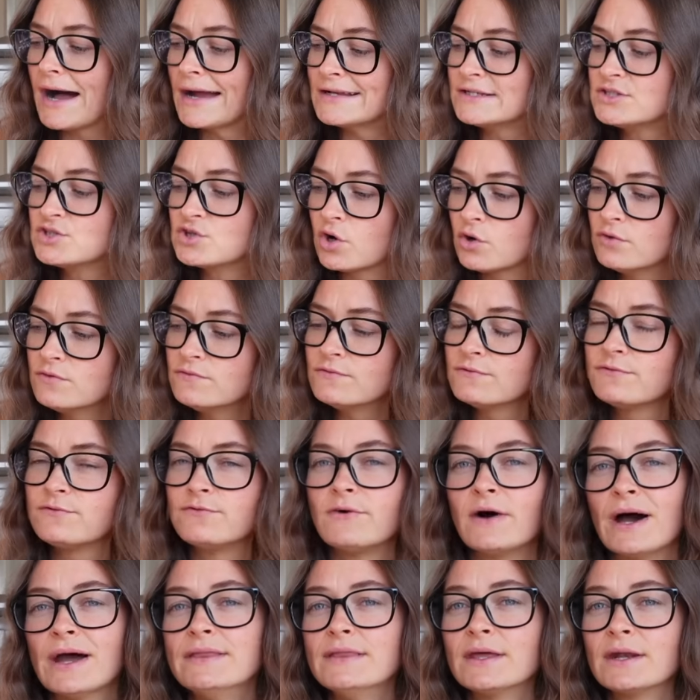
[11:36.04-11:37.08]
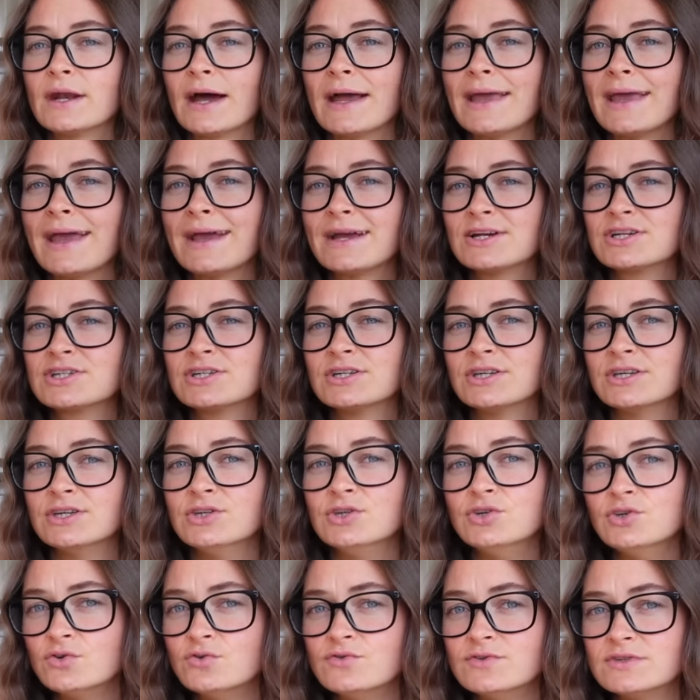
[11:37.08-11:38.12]
I don't find that I actually
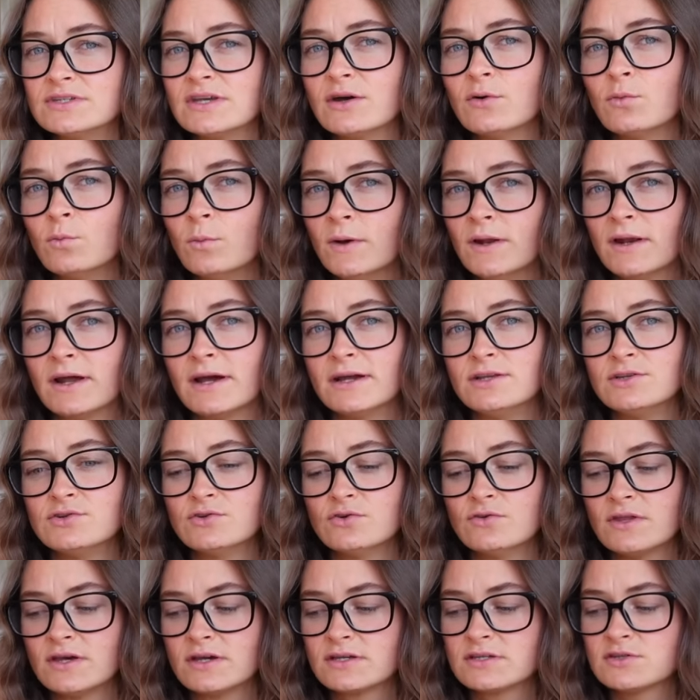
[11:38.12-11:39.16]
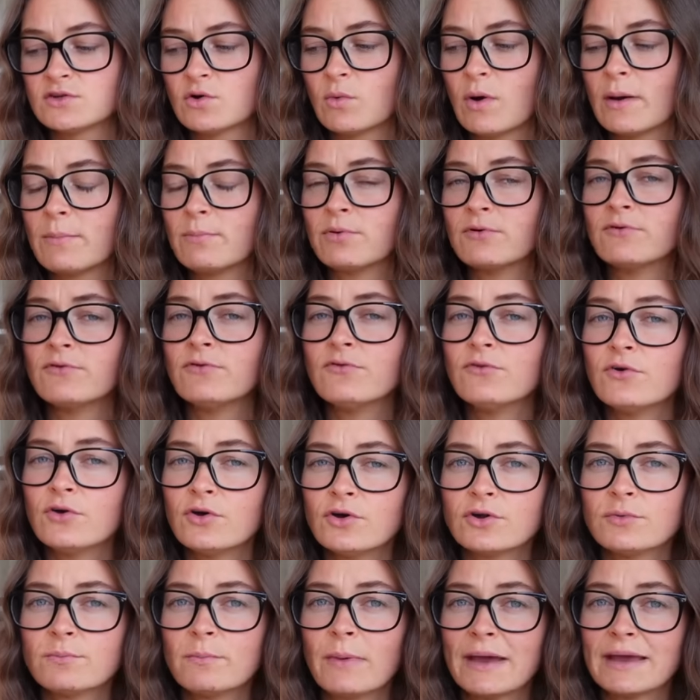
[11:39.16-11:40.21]
use it when I do this, so I
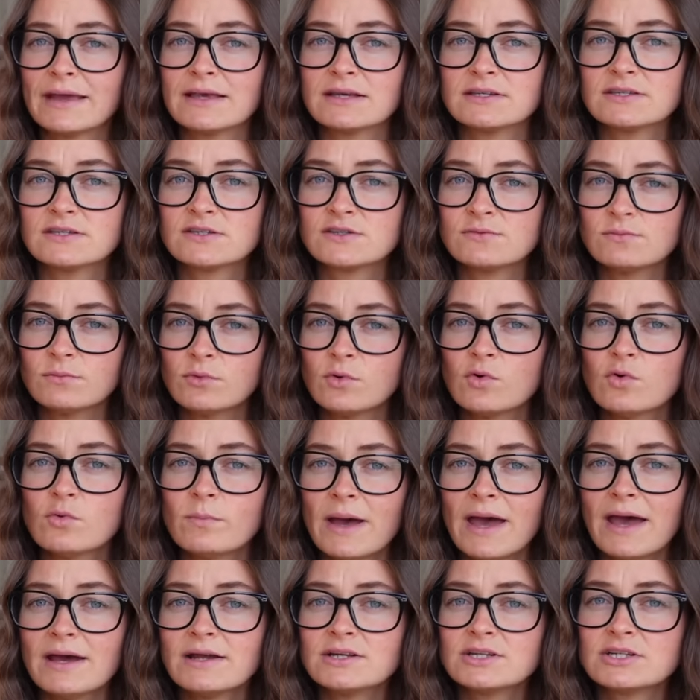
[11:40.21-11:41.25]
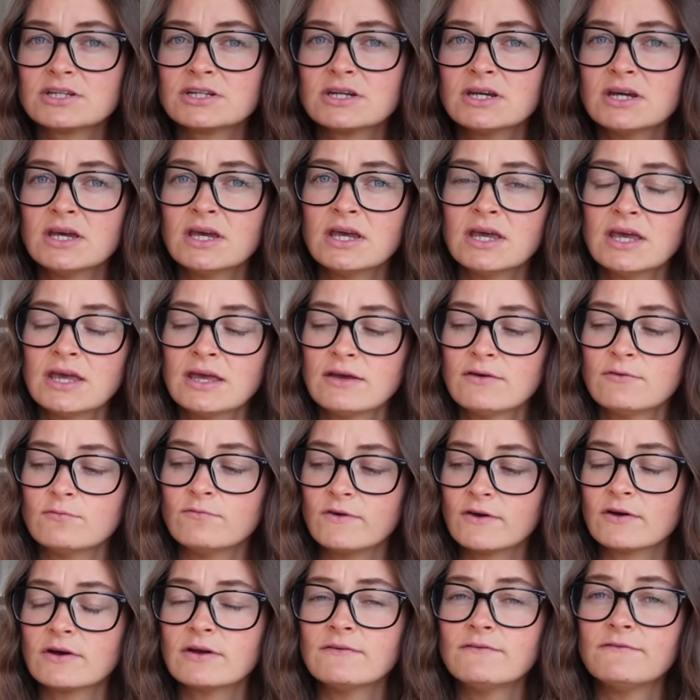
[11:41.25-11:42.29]
prefer to make a small batch
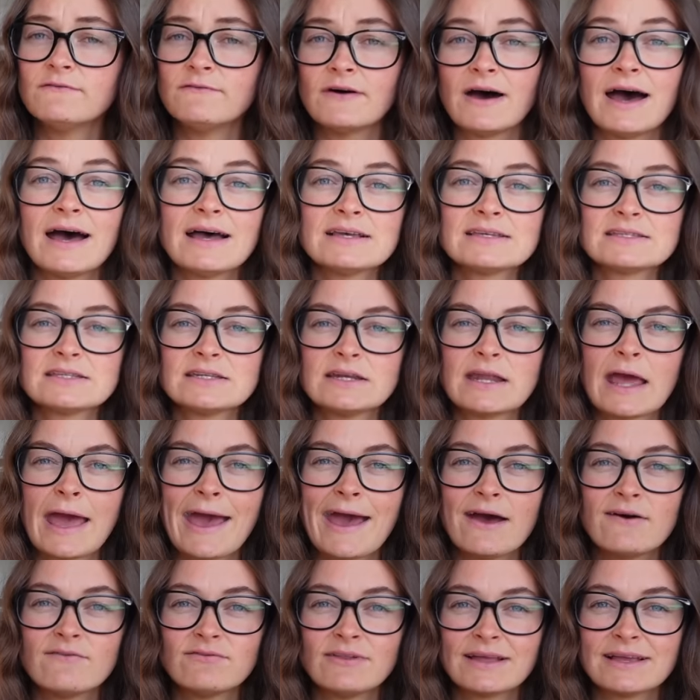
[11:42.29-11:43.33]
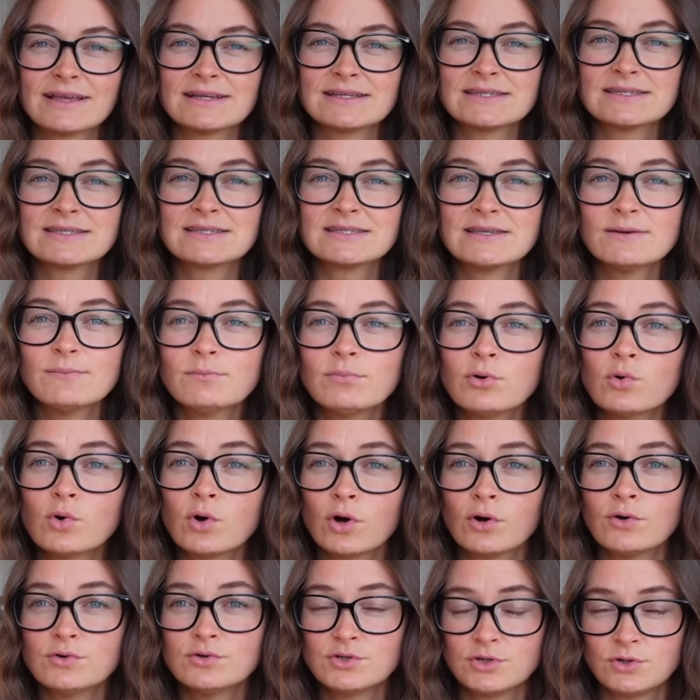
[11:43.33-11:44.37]
very fast and have like a simple
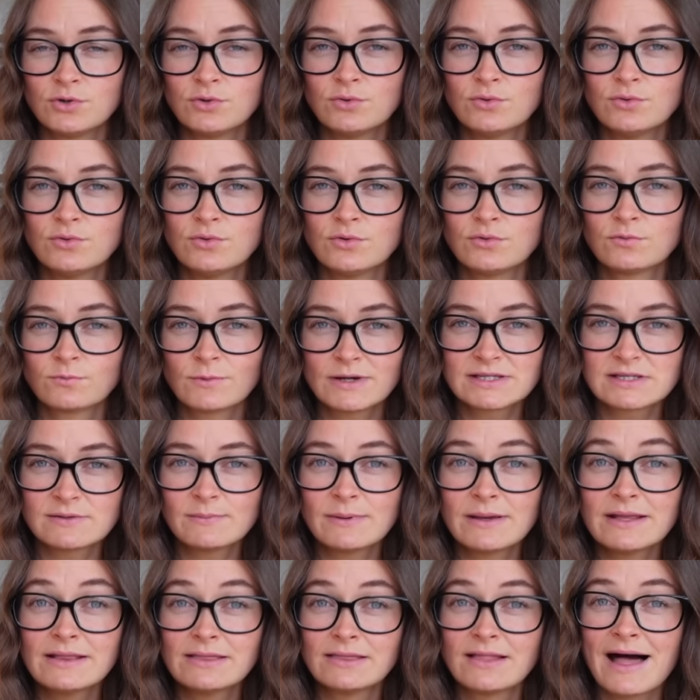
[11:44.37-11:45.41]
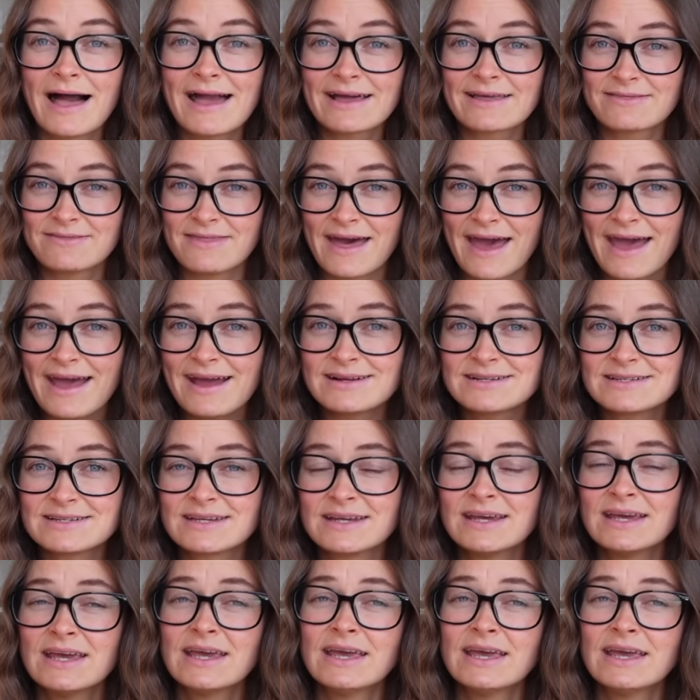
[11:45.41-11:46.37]
go-to recipe like that